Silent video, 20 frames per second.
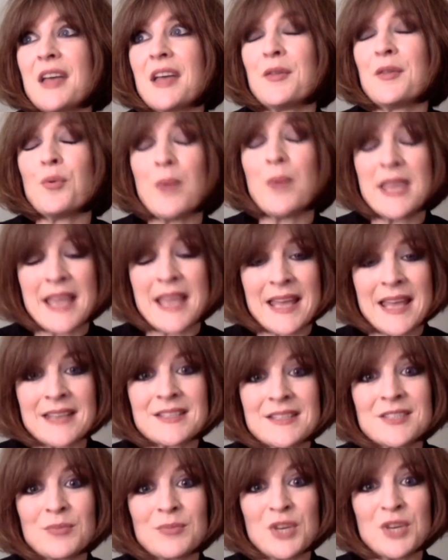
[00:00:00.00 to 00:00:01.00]
The
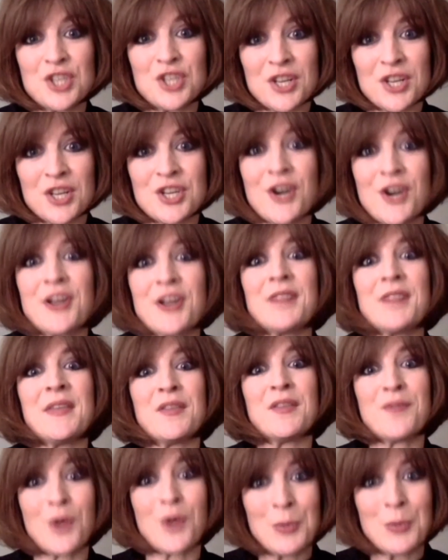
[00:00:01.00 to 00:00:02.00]
weekend we shut down, and then
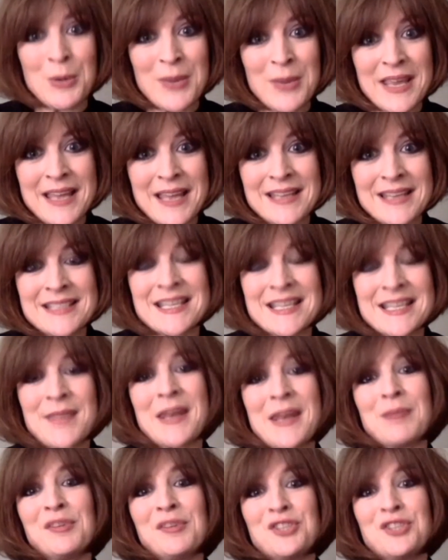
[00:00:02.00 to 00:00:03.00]
the following weekend, and
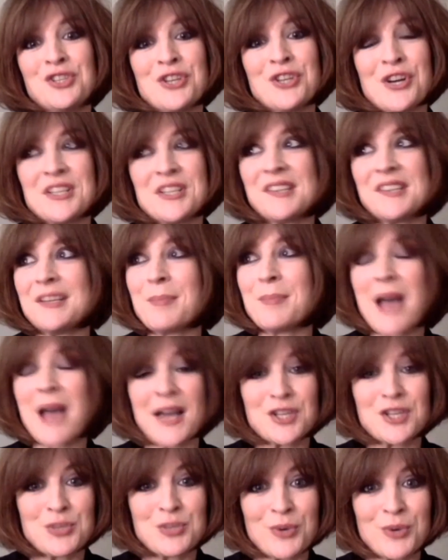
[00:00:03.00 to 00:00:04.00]
then I was due down to see
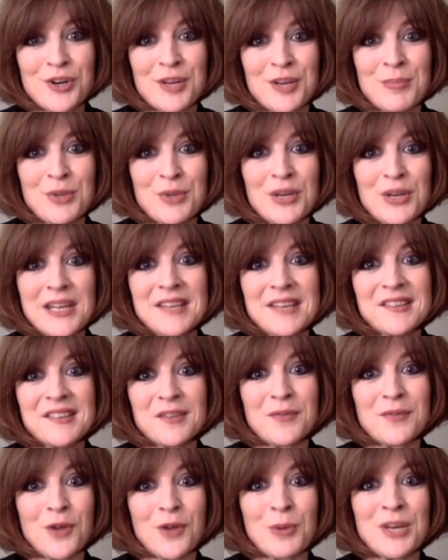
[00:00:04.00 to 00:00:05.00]
Patchwork and Bewleys
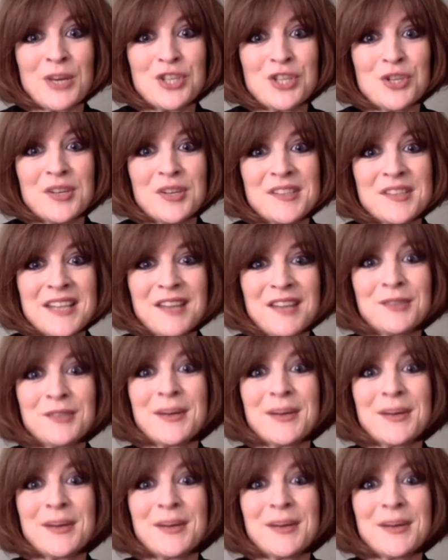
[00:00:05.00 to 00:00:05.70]
the following Tuesday.